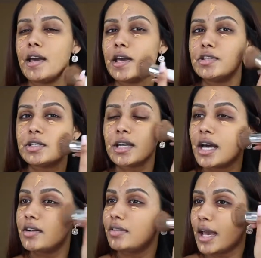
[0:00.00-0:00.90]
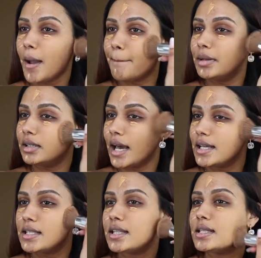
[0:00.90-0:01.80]
and just kind of like
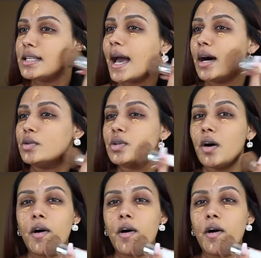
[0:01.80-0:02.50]
blend this out